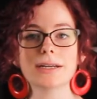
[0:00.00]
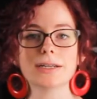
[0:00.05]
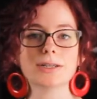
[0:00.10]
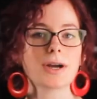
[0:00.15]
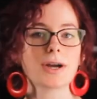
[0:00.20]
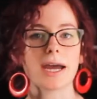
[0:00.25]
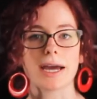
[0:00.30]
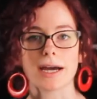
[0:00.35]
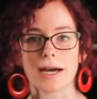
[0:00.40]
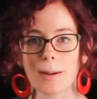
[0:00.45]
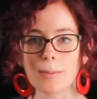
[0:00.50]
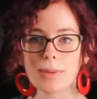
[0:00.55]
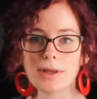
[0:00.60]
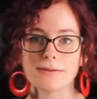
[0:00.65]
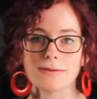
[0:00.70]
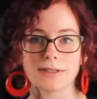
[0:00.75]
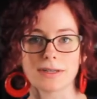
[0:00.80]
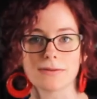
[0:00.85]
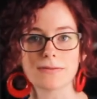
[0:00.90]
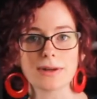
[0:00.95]
to try a couple
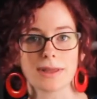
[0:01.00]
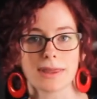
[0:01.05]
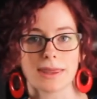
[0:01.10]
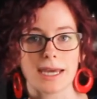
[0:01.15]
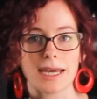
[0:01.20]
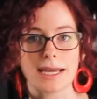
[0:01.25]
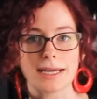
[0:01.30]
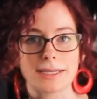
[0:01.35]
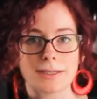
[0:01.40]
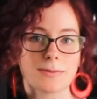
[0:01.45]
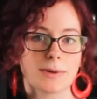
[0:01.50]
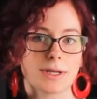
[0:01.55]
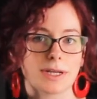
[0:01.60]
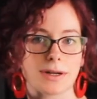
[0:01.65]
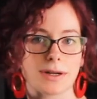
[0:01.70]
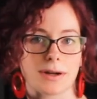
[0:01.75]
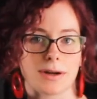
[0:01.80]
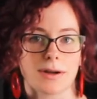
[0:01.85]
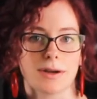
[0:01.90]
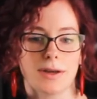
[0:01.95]
of different things when
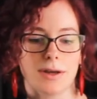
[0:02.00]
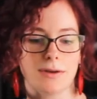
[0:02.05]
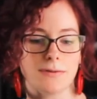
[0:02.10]
you're